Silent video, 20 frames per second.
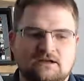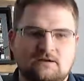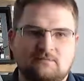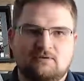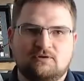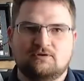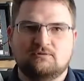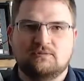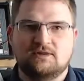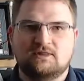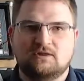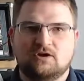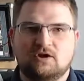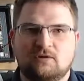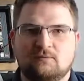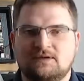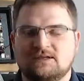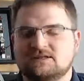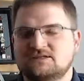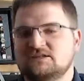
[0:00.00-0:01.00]
Put them in the
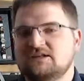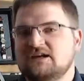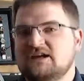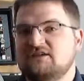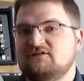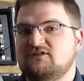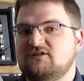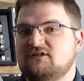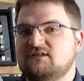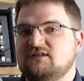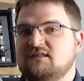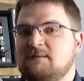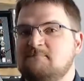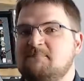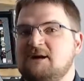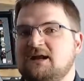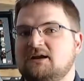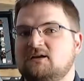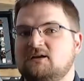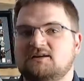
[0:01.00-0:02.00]
comments. If you think they're
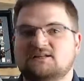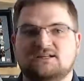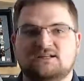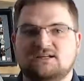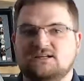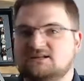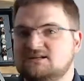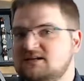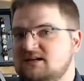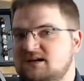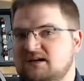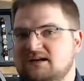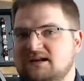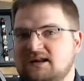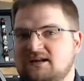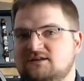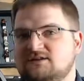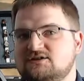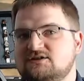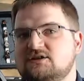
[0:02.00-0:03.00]
bad ideas,
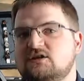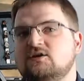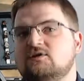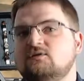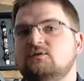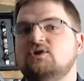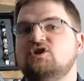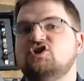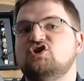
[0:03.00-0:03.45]
let us know.